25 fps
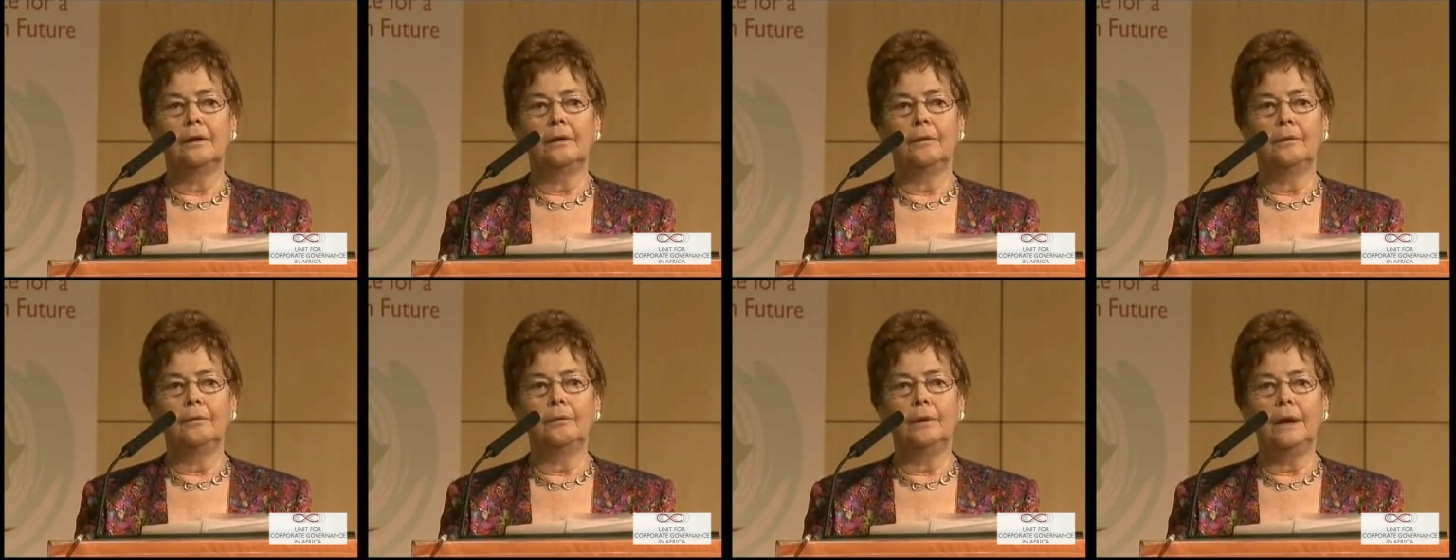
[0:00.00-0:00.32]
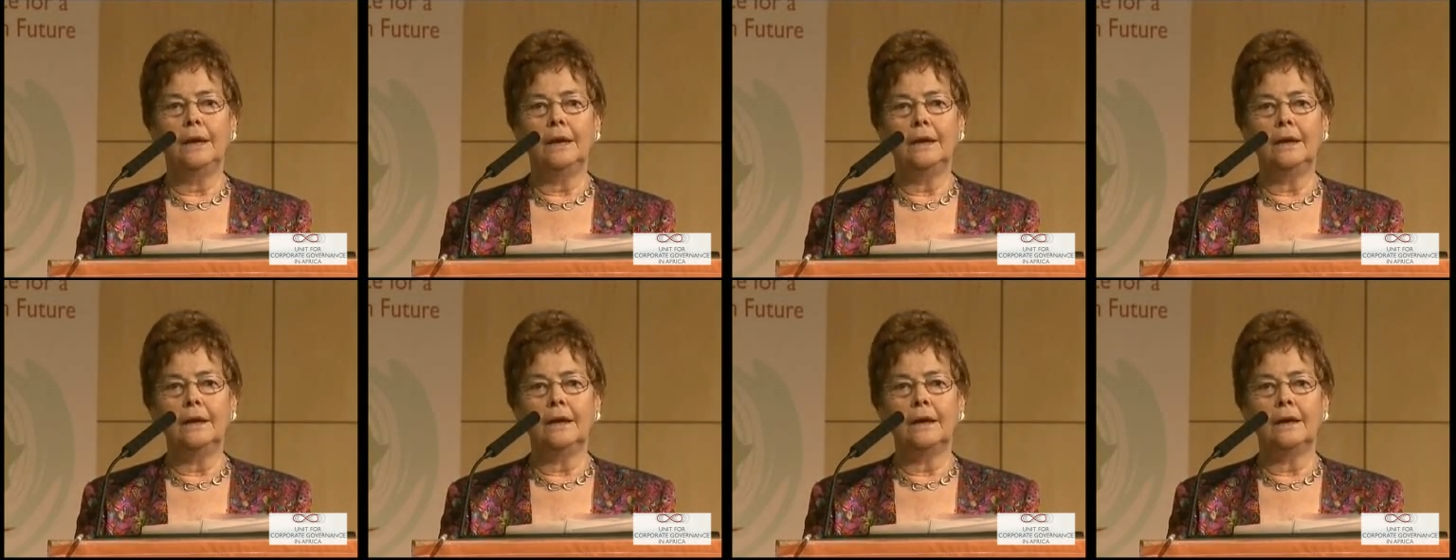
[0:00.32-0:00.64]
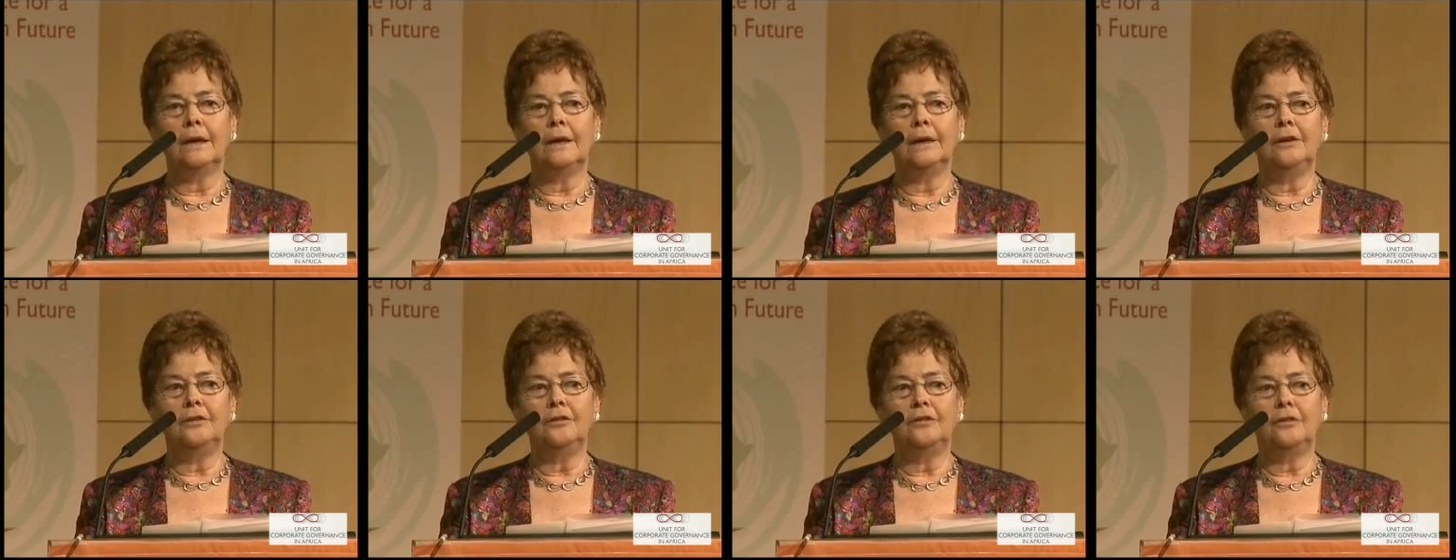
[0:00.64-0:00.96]

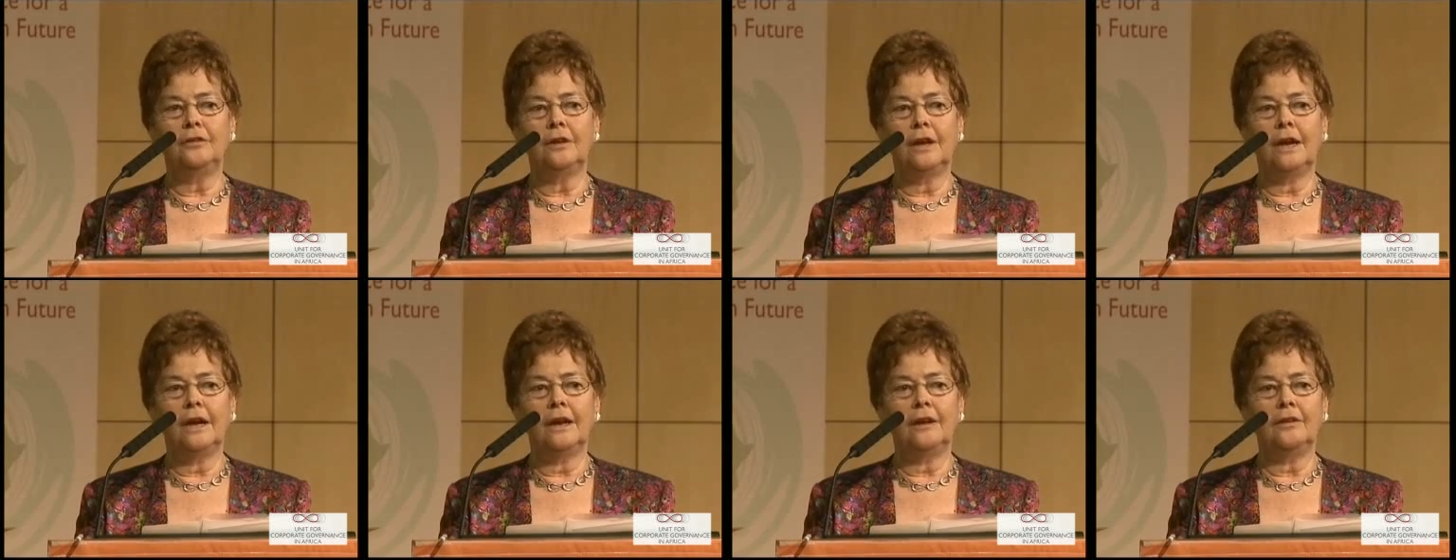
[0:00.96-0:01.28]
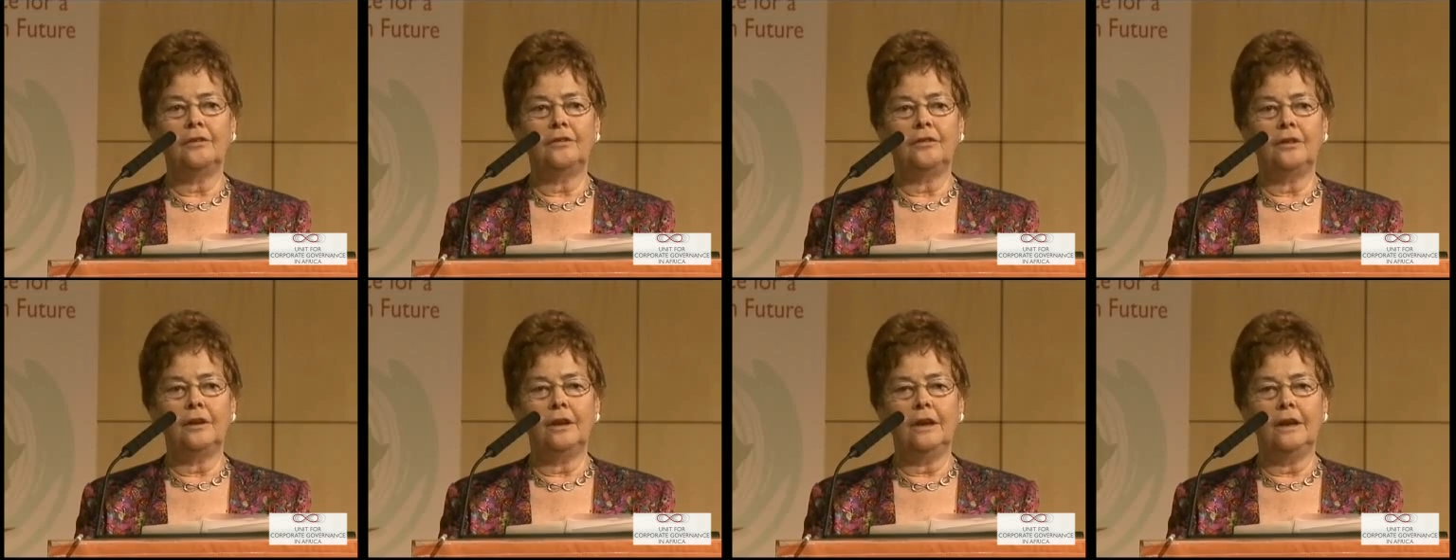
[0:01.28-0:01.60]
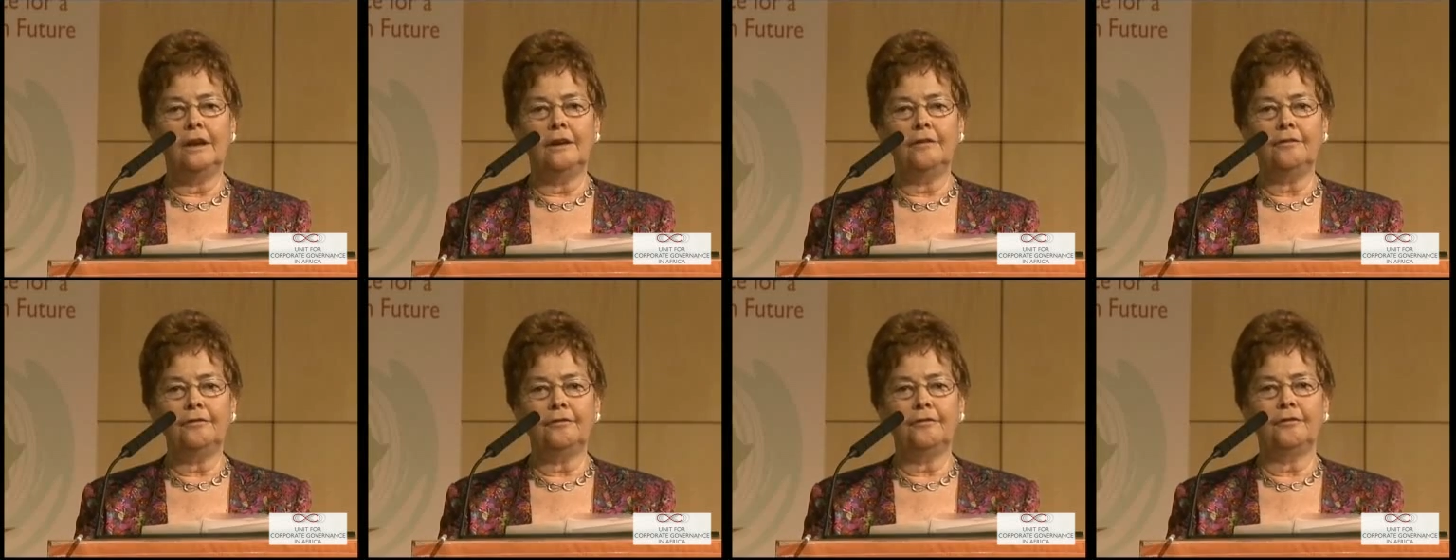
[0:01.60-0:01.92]
realized that
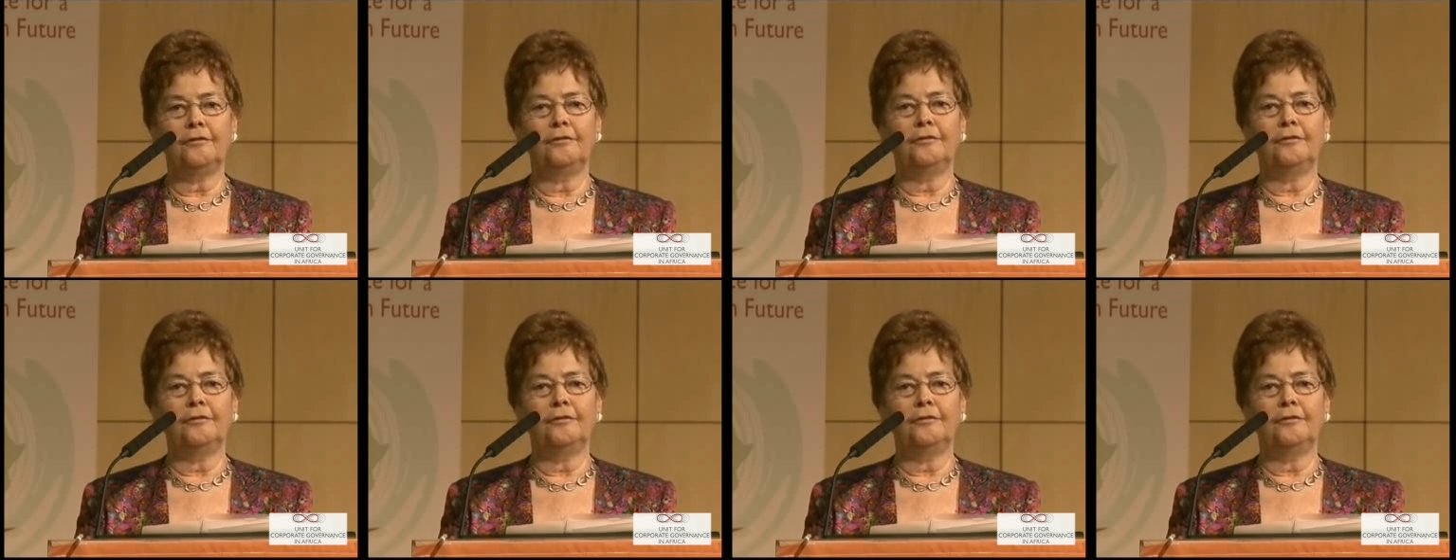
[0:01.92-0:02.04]
if